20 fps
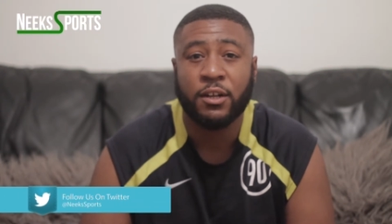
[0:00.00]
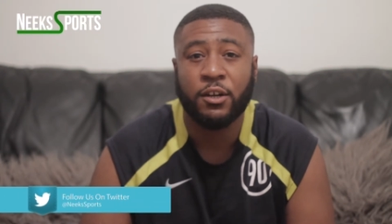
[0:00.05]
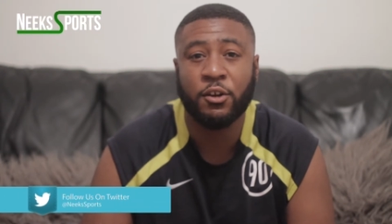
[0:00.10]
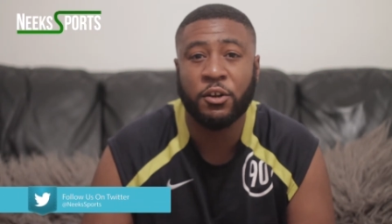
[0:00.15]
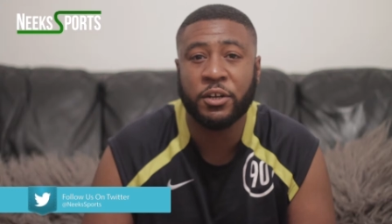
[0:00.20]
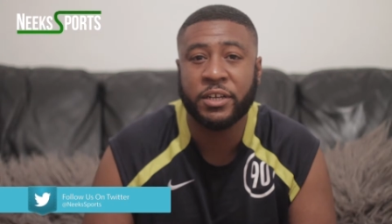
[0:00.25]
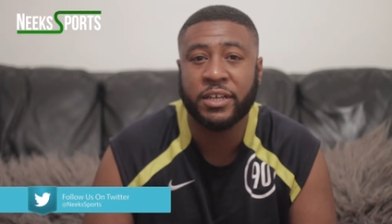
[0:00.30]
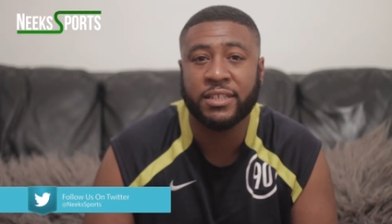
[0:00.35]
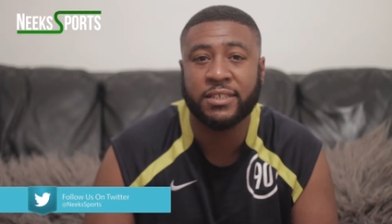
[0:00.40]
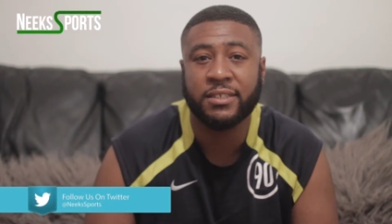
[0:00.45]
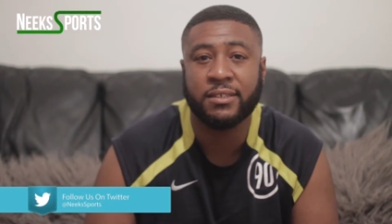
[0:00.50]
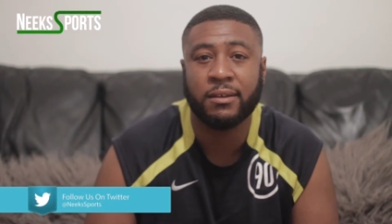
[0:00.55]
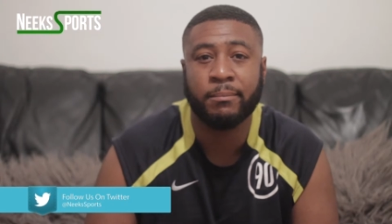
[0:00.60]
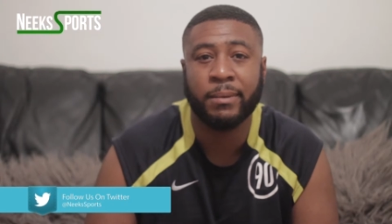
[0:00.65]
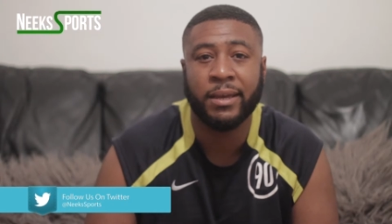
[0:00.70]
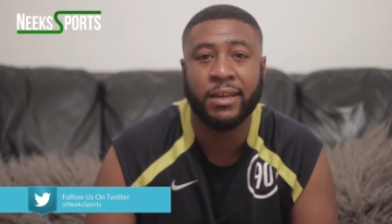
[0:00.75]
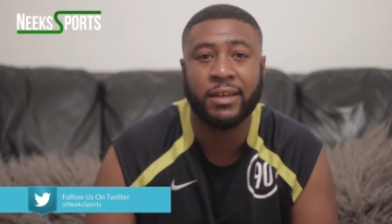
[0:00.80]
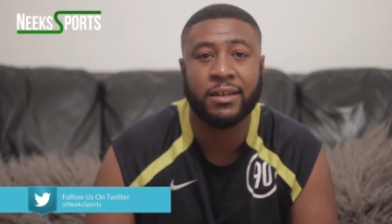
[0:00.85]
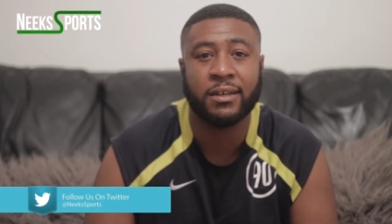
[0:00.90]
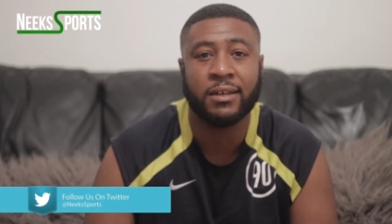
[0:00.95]
looking to
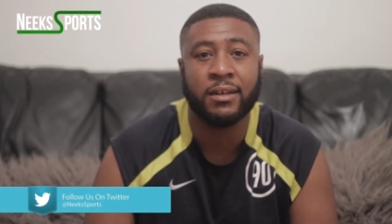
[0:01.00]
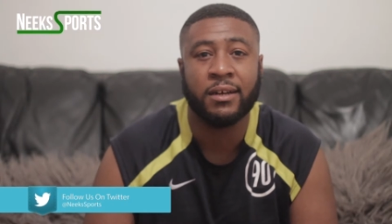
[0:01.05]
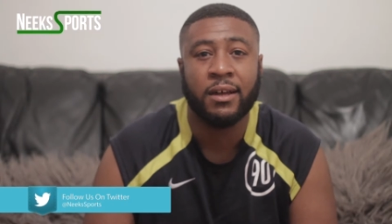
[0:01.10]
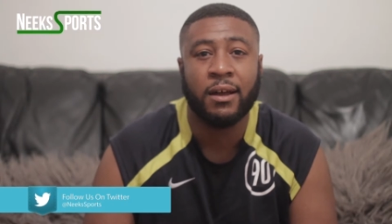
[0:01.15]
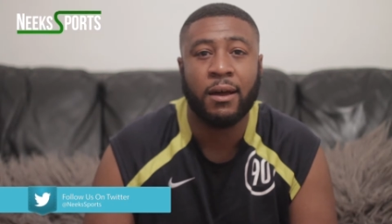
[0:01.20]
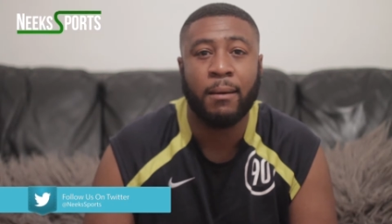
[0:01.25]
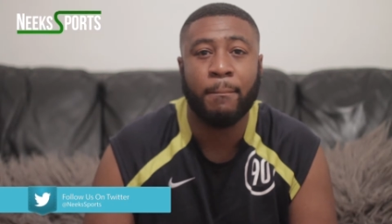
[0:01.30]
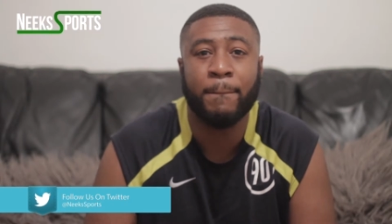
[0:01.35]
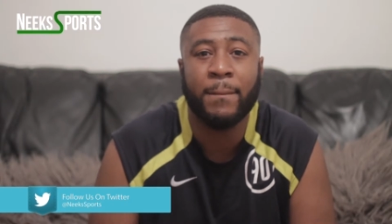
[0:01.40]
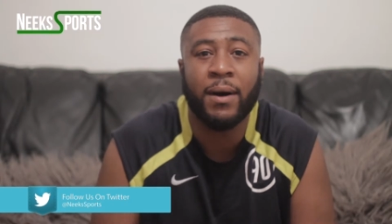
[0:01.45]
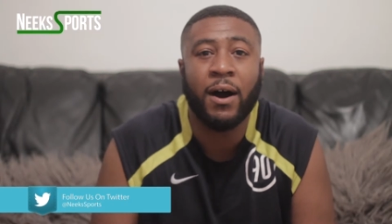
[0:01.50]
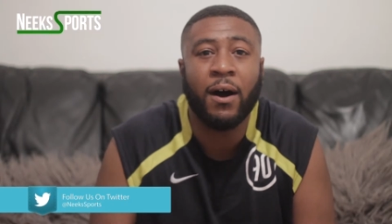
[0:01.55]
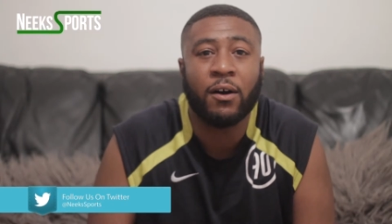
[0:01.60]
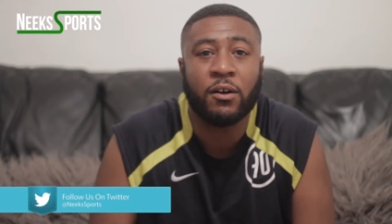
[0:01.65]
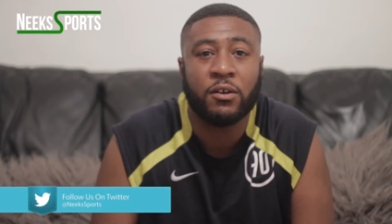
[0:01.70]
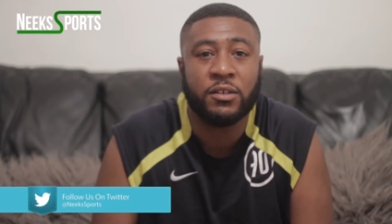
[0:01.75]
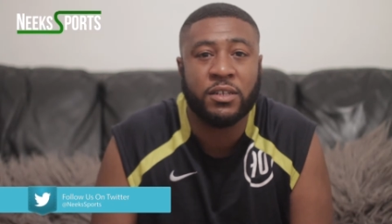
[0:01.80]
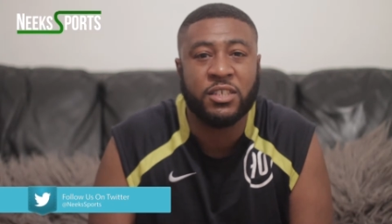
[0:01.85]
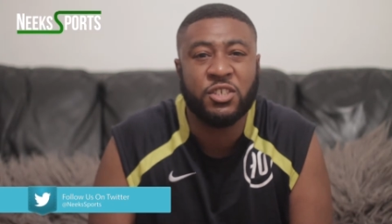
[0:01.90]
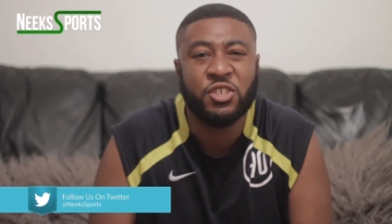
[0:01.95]
make a
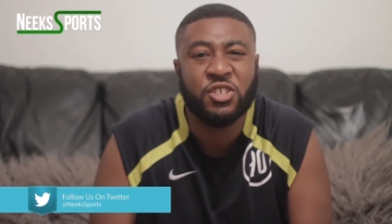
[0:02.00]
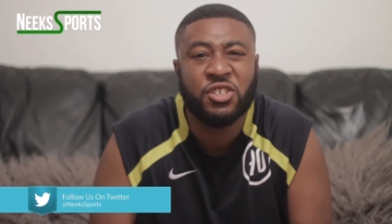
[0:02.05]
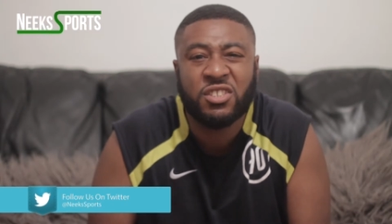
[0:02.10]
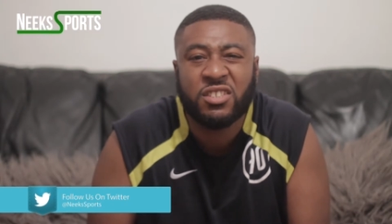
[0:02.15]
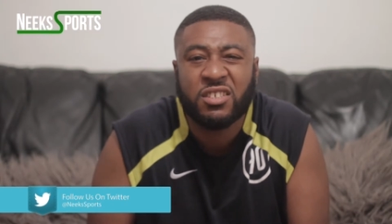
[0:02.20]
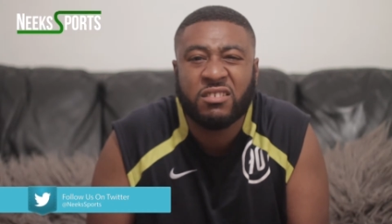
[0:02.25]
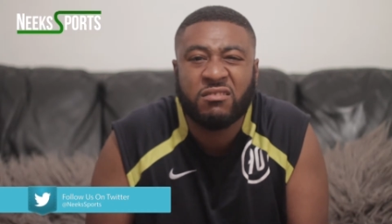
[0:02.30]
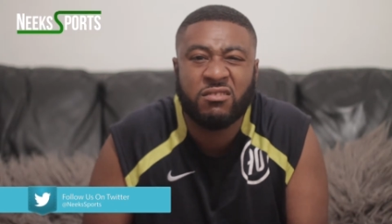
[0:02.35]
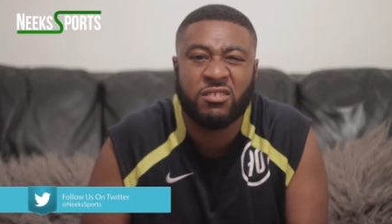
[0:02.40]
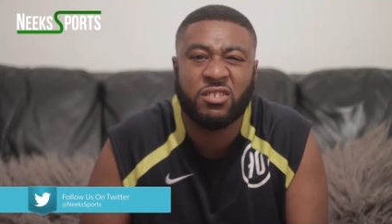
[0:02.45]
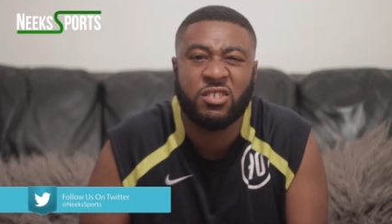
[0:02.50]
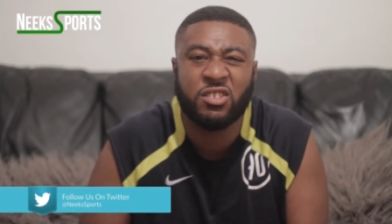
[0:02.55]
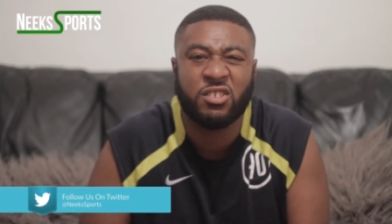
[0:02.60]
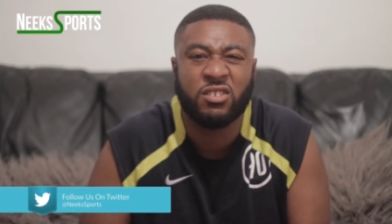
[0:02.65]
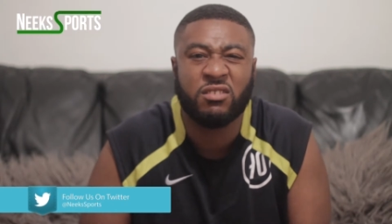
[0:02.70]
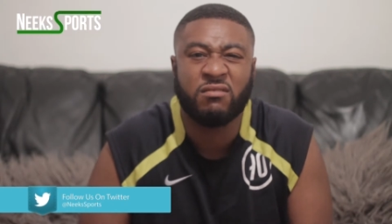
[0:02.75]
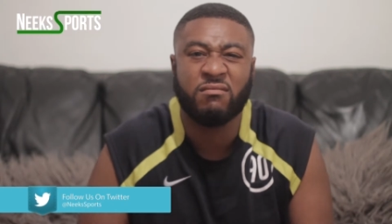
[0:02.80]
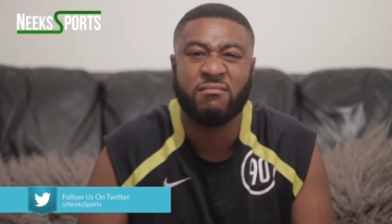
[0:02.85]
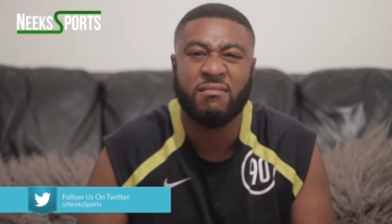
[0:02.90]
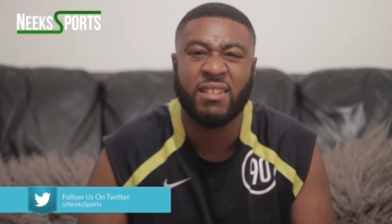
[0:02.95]
mark on it, just to
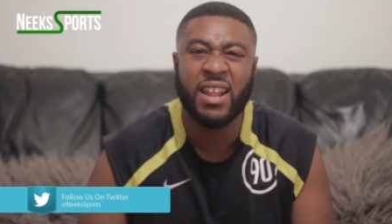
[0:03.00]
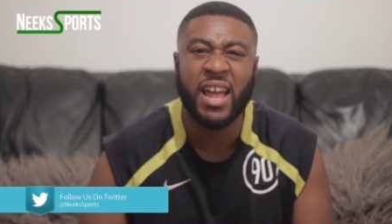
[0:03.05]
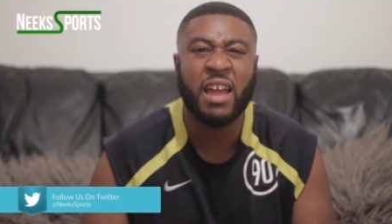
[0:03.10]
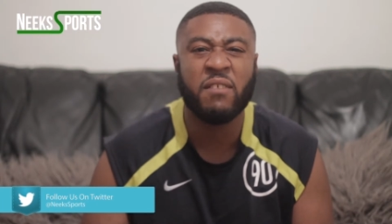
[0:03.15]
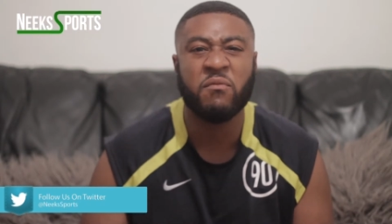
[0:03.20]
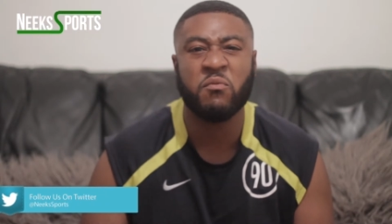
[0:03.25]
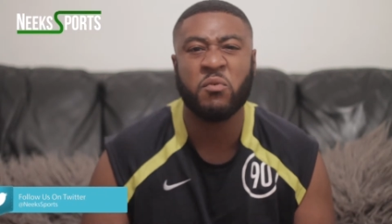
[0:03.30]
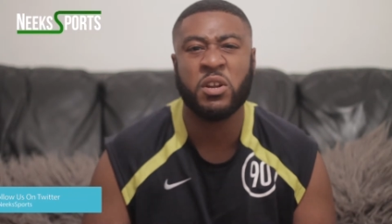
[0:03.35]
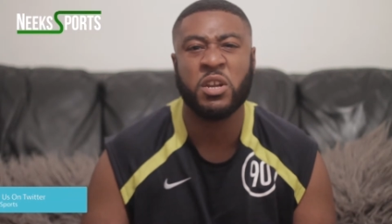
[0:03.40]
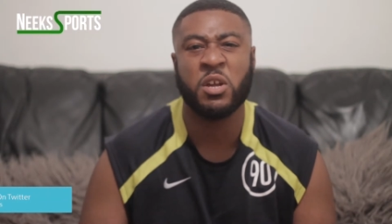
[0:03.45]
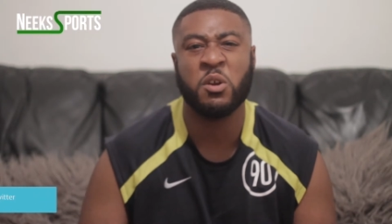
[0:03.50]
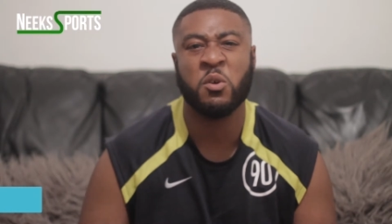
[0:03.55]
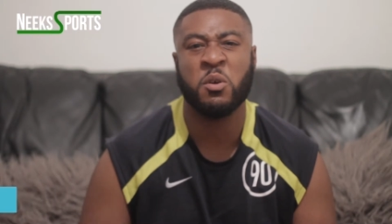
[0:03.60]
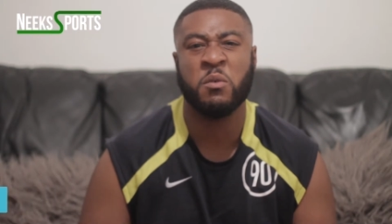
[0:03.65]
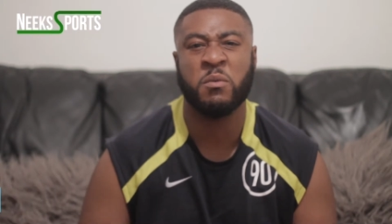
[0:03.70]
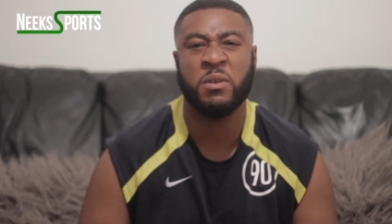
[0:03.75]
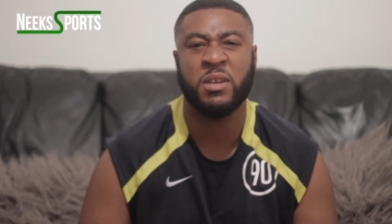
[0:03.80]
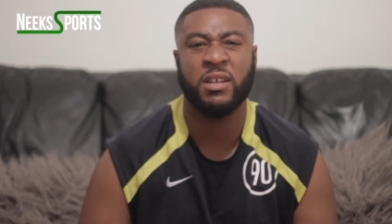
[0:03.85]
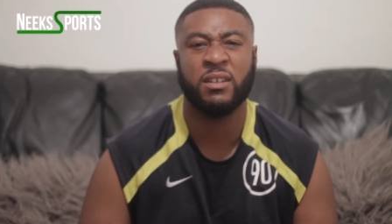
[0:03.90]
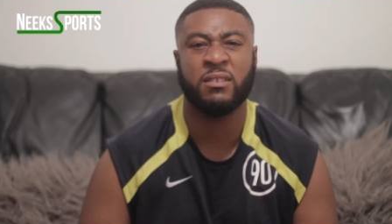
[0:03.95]
just let everyone know
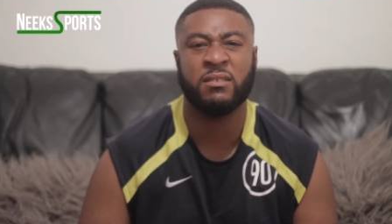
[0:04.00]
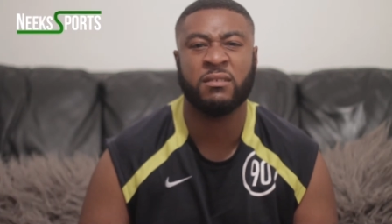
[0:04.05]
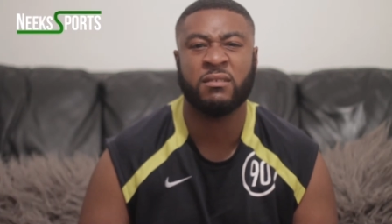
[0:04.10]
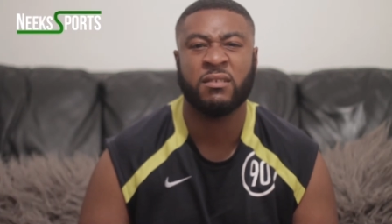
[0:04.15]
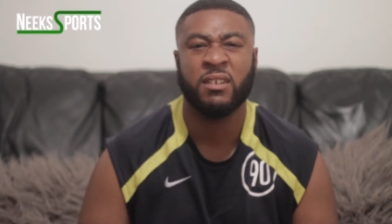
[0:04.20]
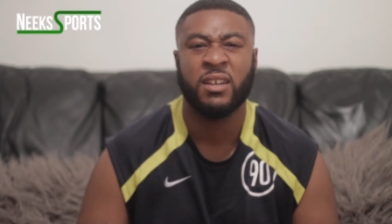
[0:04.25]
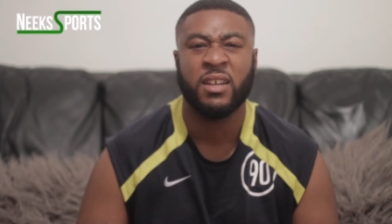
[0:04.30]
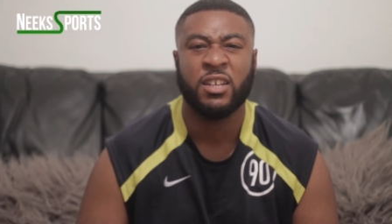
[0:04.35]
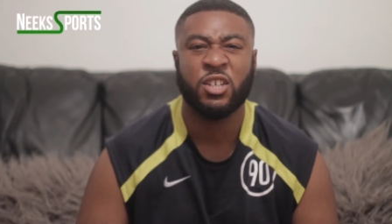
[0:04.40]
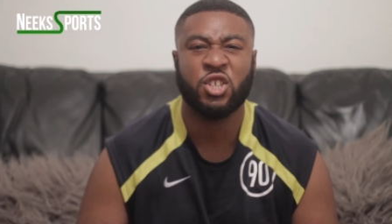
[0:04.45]
who he is.